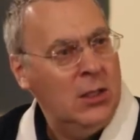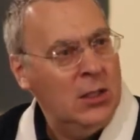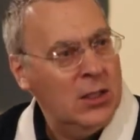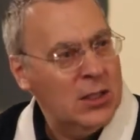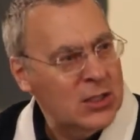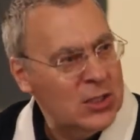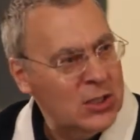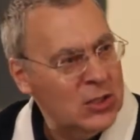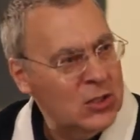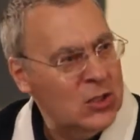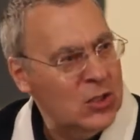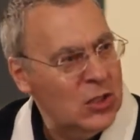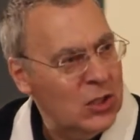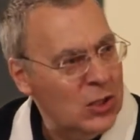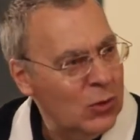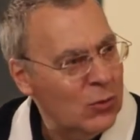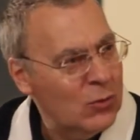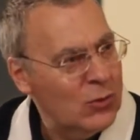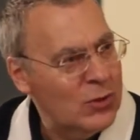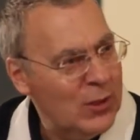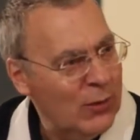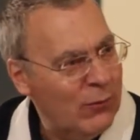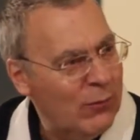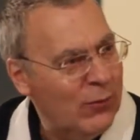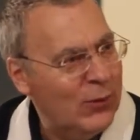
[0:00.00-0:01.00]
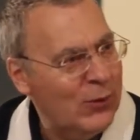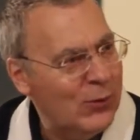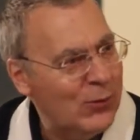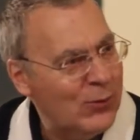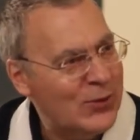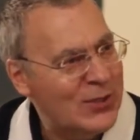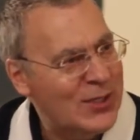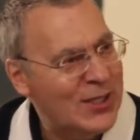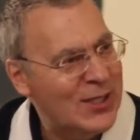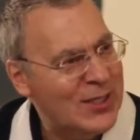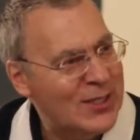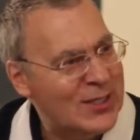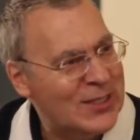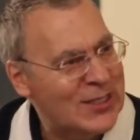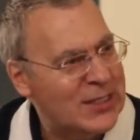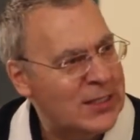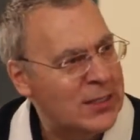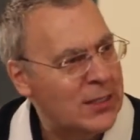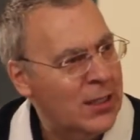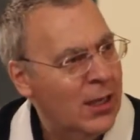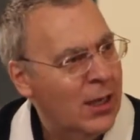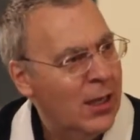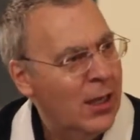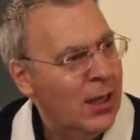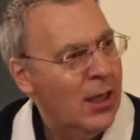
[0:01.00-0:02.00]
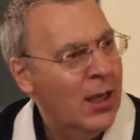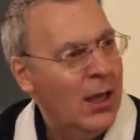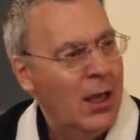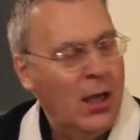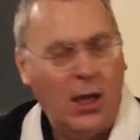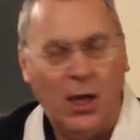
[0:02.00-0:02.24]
listen to your difficulties,